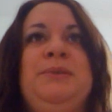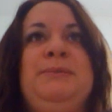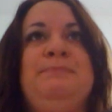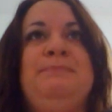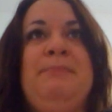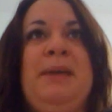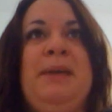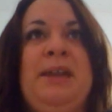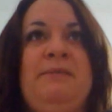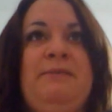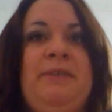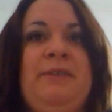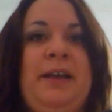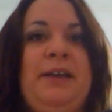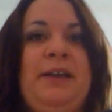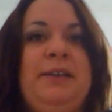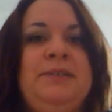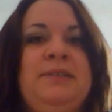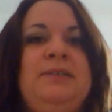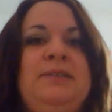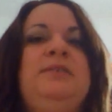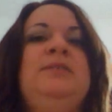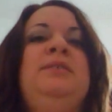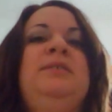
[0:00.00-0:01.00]
was
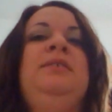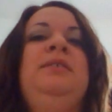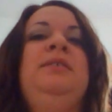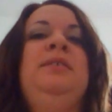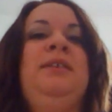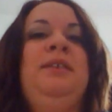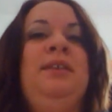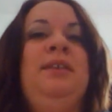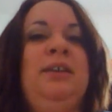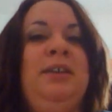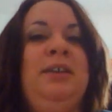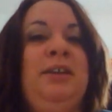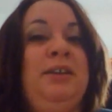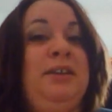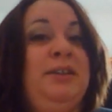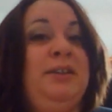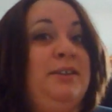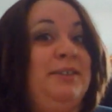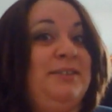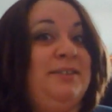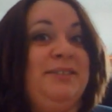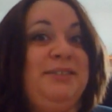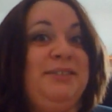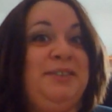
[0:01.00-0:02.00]
Medifast,
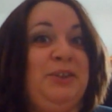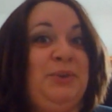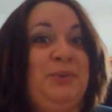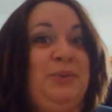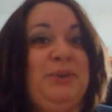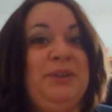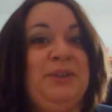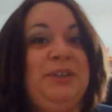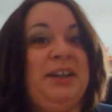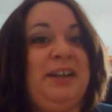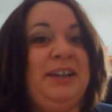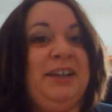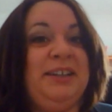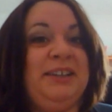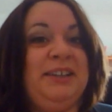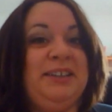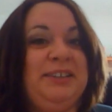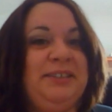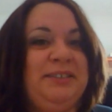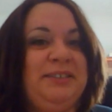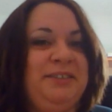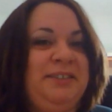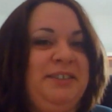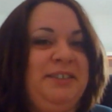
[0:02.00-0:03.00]
liquid
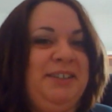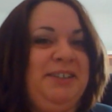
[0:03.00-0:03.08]
diet,